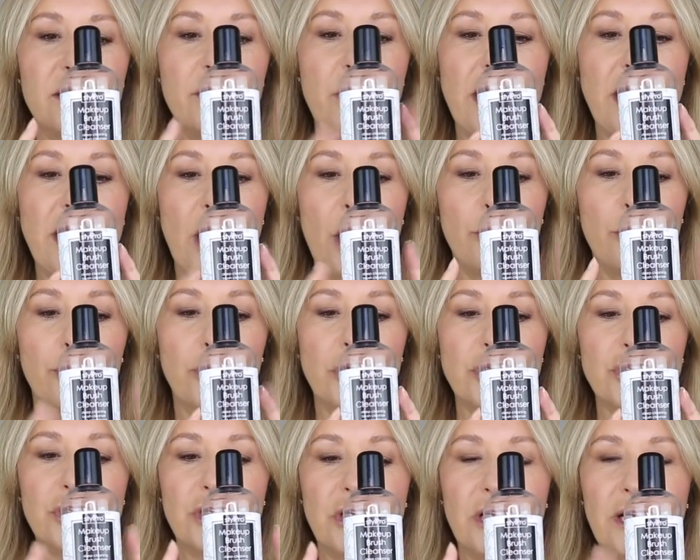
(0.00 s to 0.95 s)
the makeup
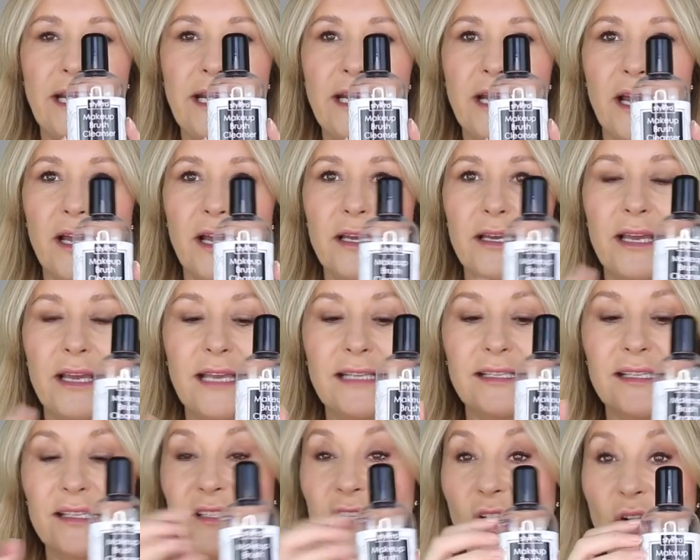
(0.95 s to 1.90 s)
brush cleaner.
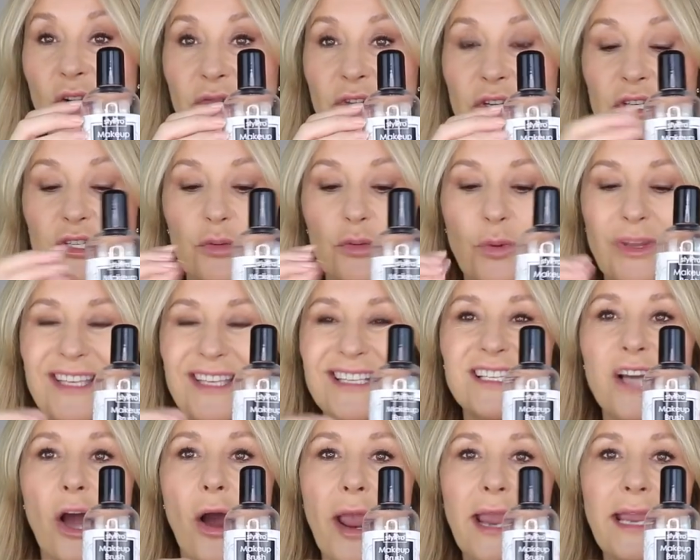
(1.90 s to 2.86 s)
It's a solvent with a
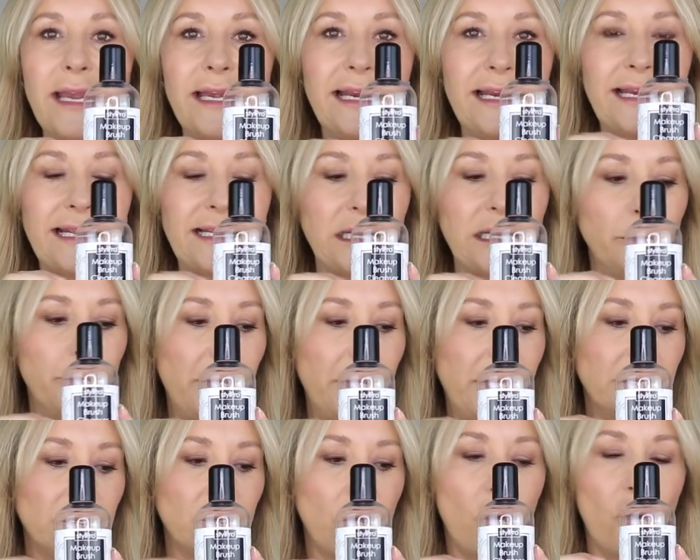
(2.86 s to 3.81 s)
tiny little bit